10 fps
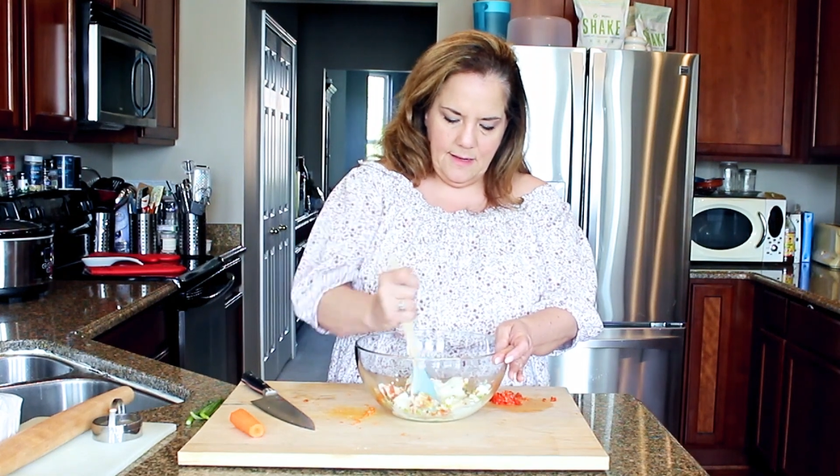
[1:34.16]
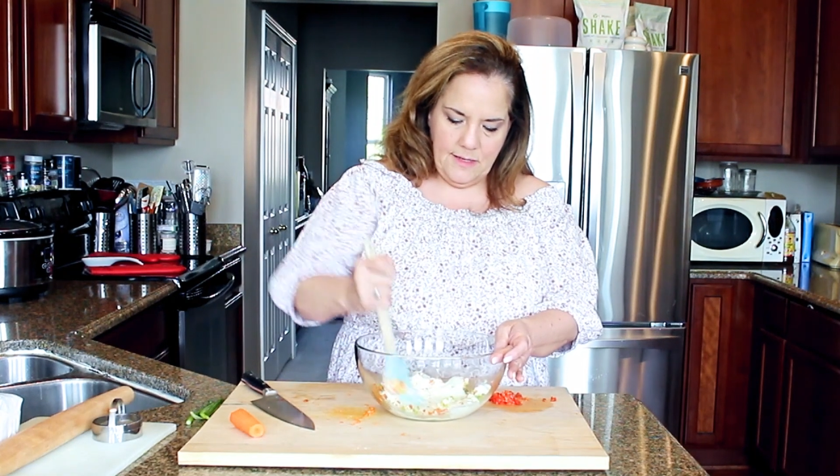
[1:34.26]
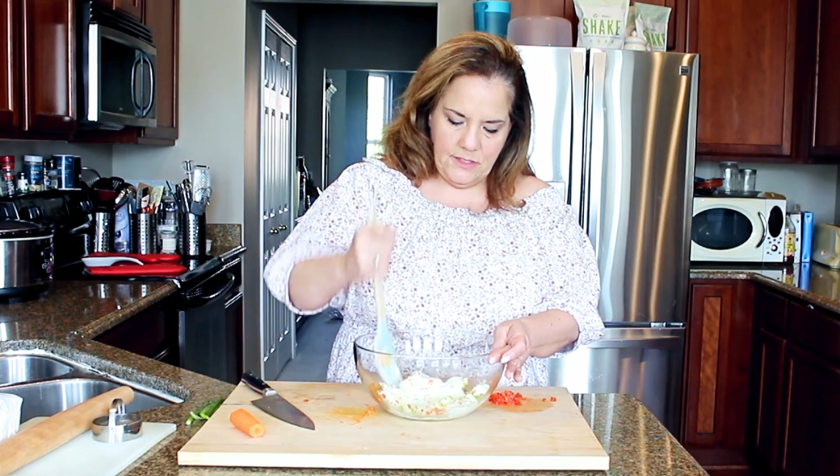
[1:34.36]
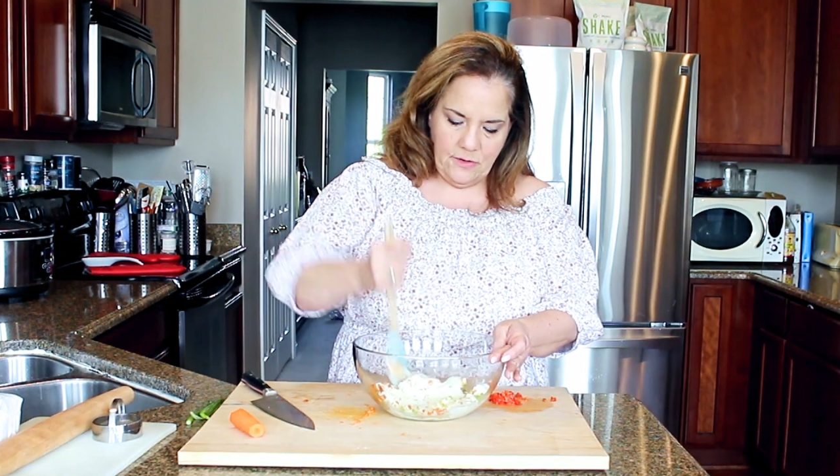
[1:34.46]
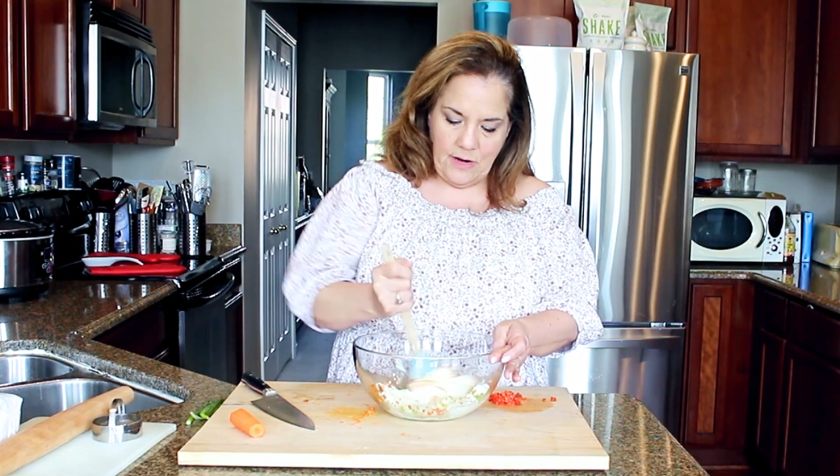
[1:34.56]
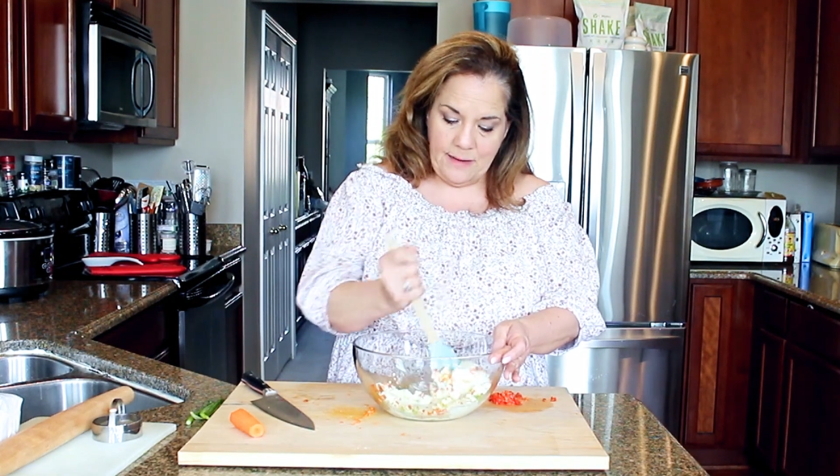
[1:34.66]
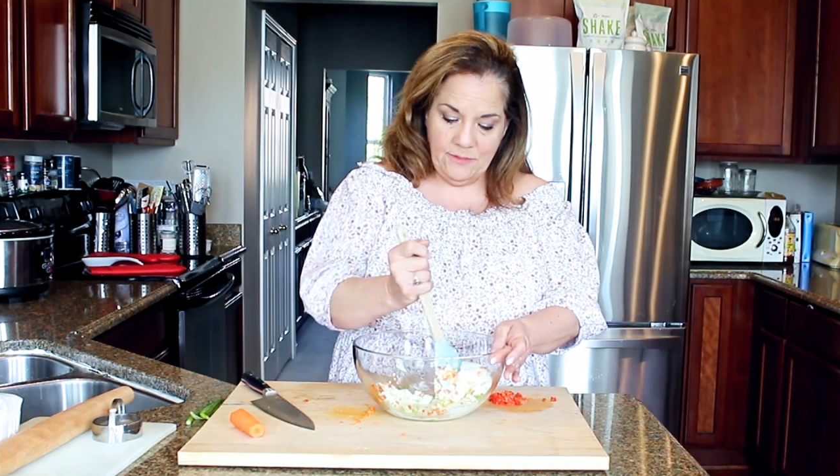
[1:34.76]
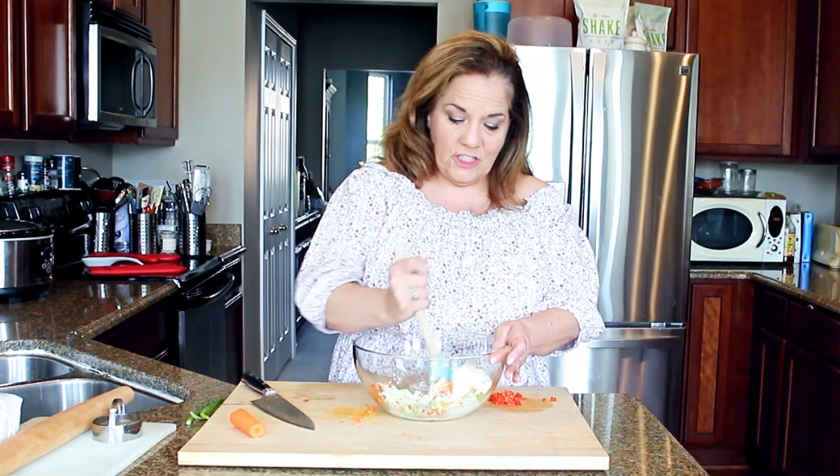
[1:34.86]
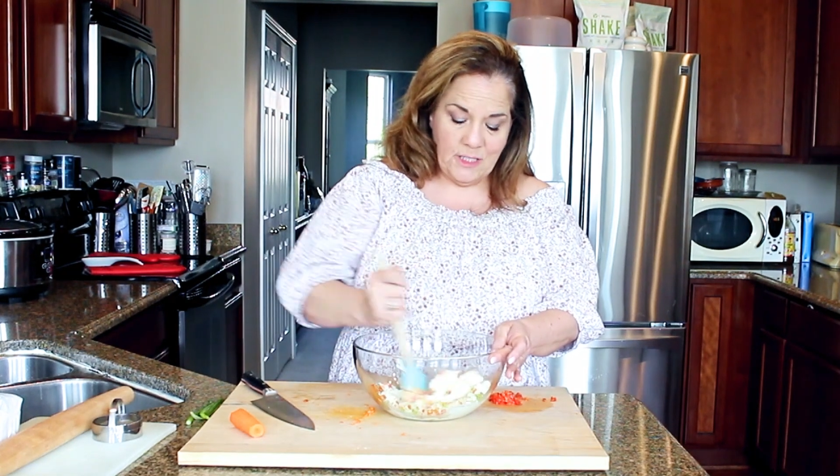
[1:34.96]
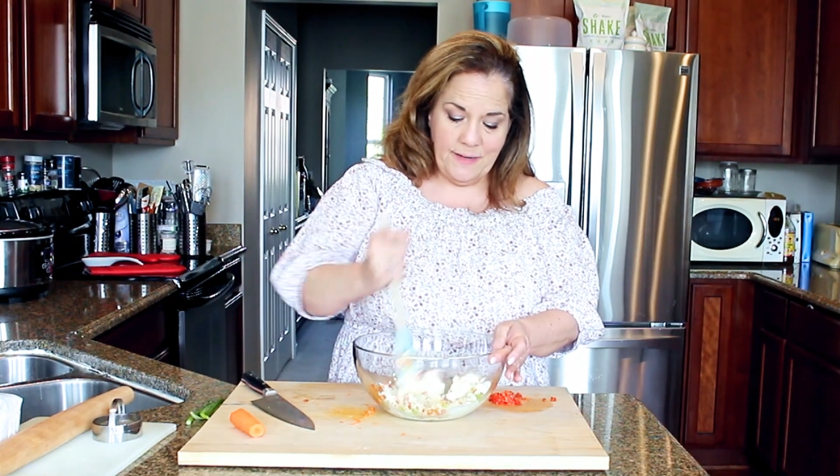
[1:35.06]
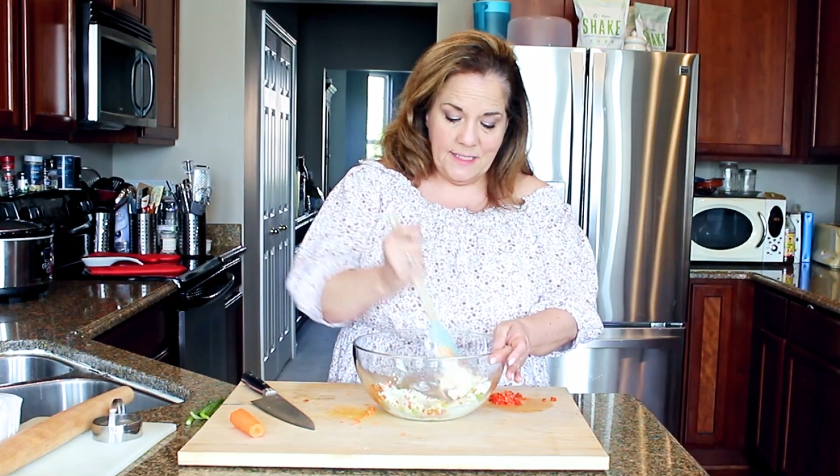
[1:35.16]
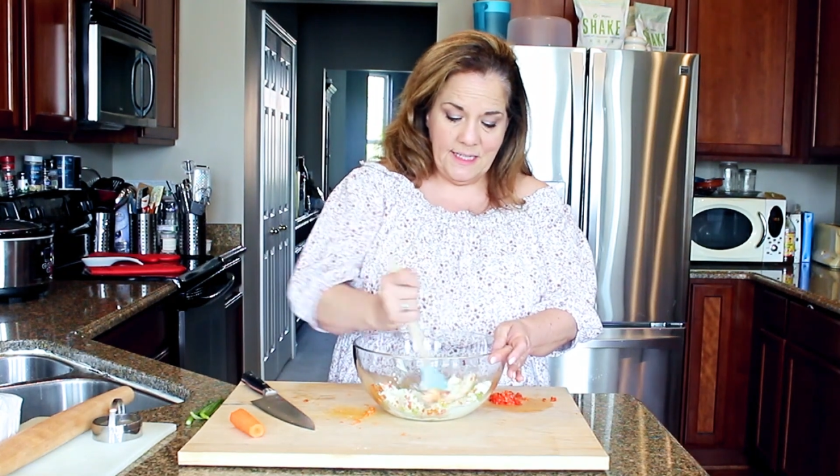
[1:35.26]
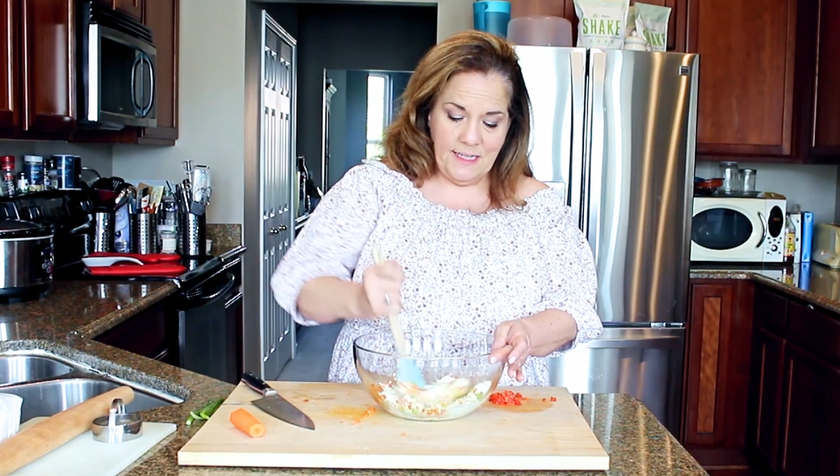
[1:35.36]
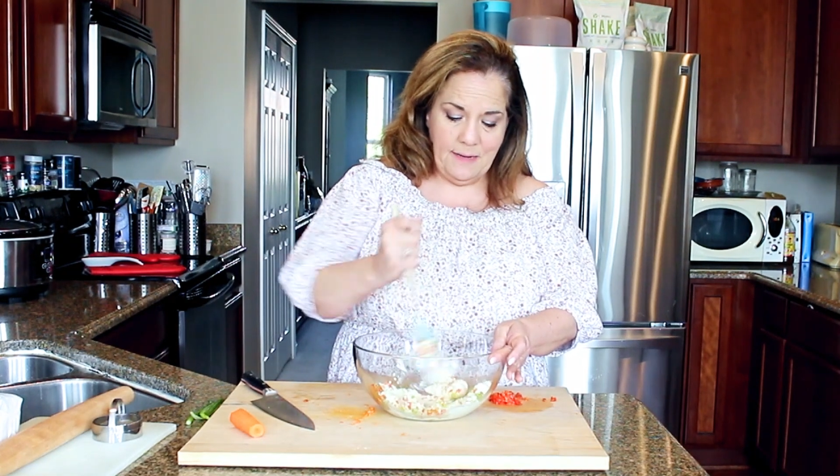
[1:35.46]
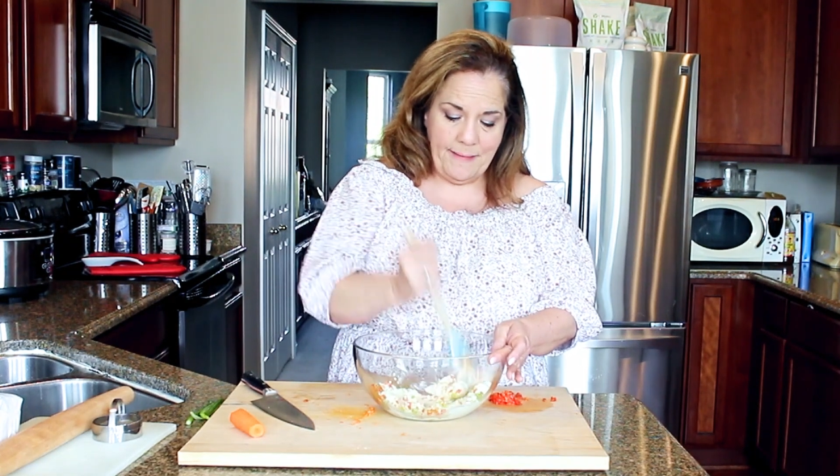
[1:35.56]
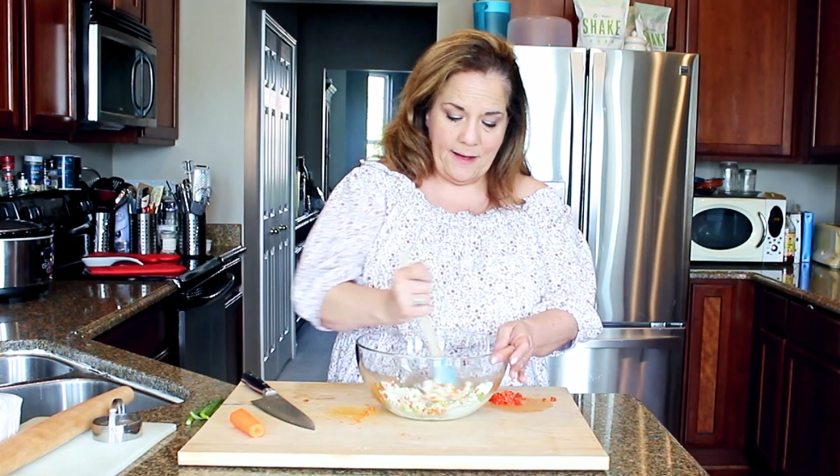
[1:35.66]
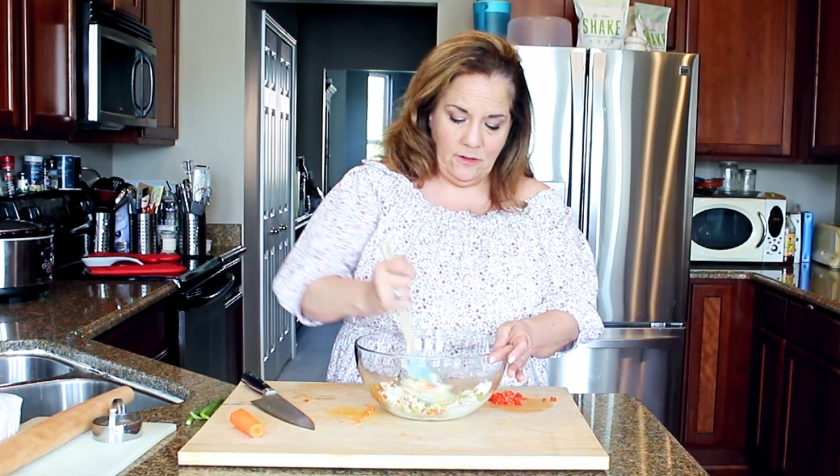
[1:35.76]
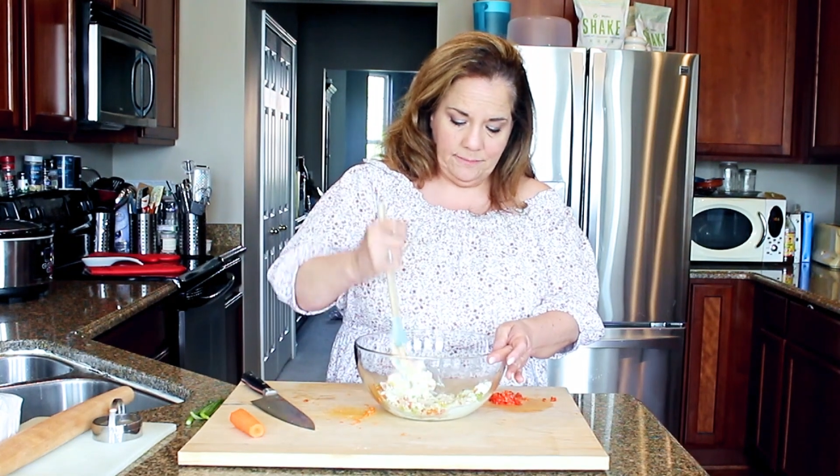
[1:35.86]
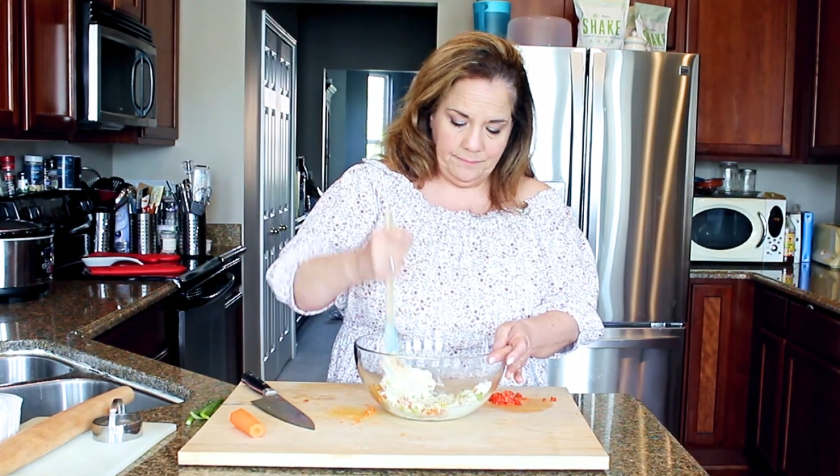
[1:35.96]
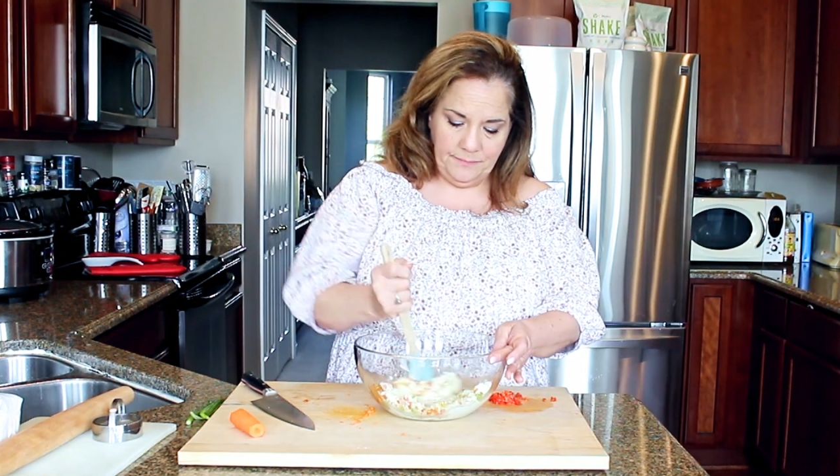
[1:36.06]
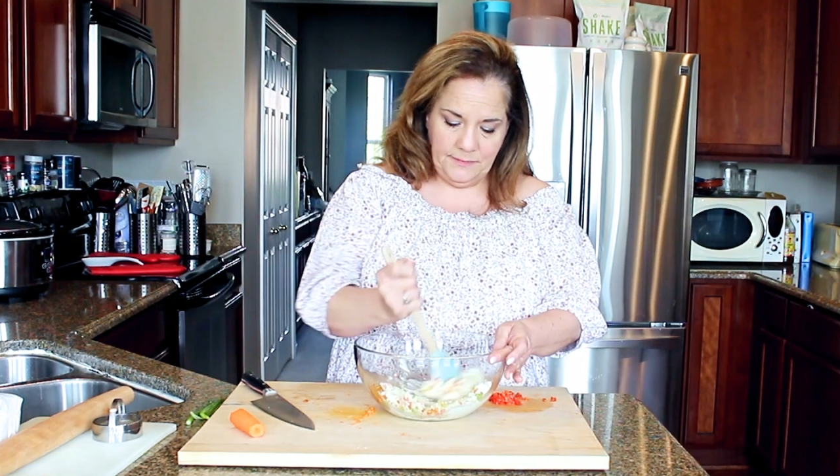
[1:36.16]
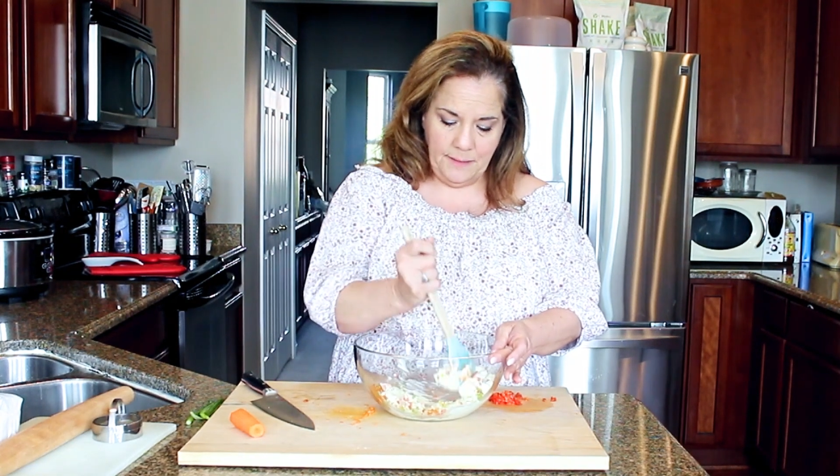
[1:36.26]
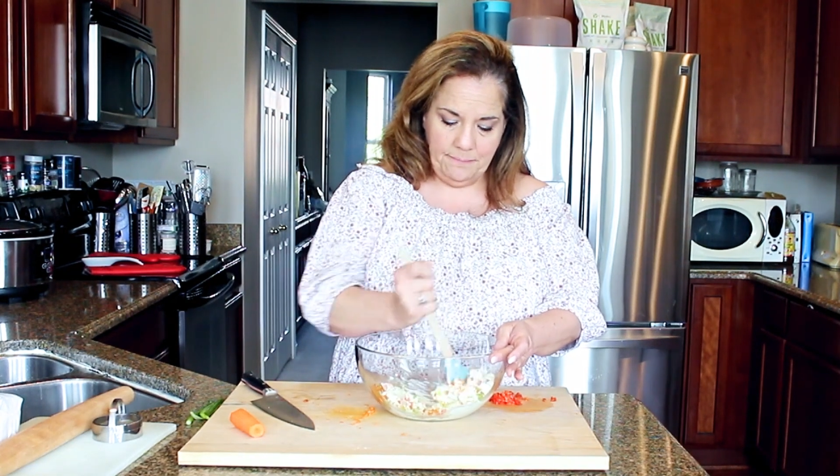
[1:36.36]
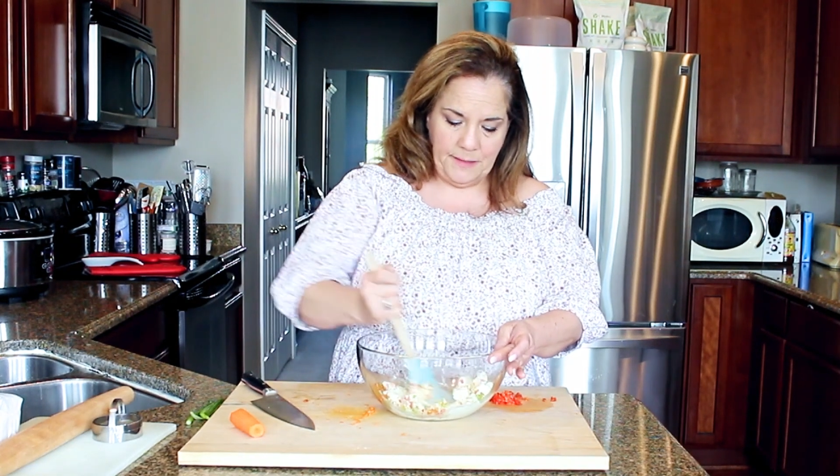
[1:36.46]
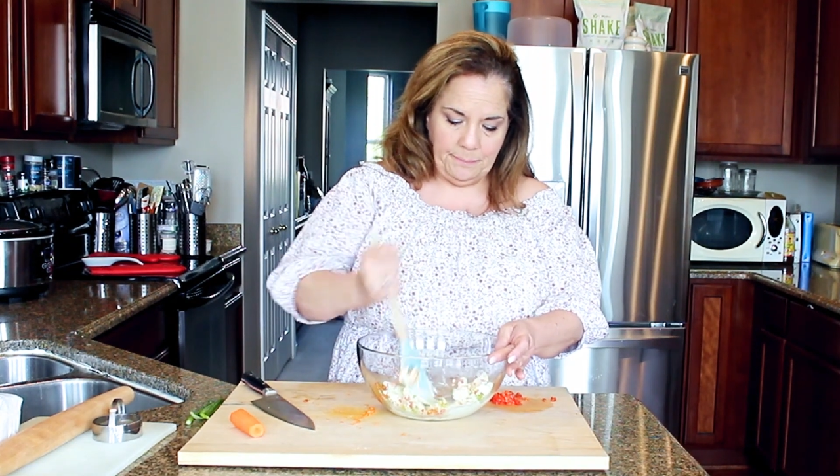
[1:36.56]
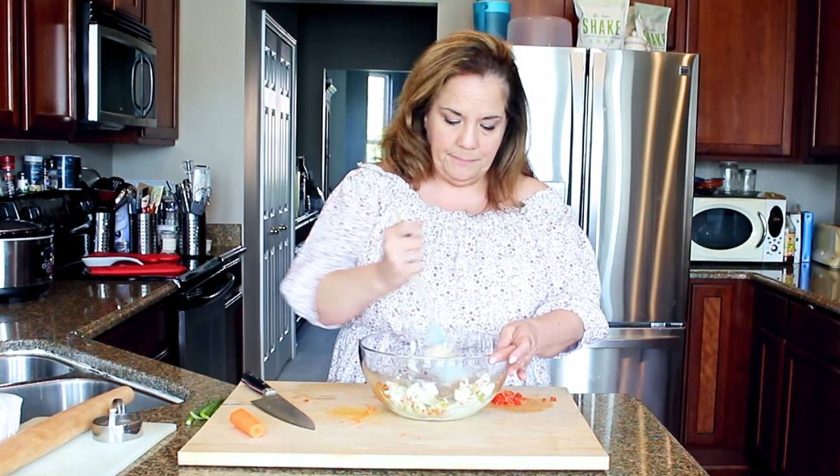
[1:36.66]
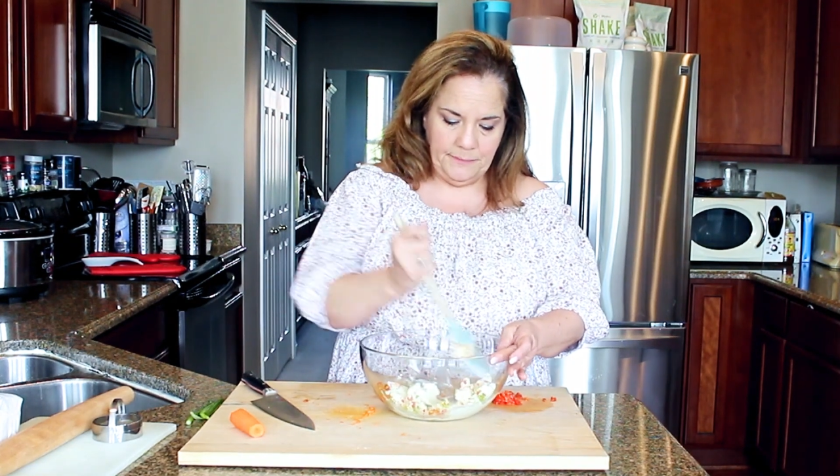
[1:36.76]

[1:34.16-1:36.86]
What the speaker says: So I'm just mixing it about. Dum, dum,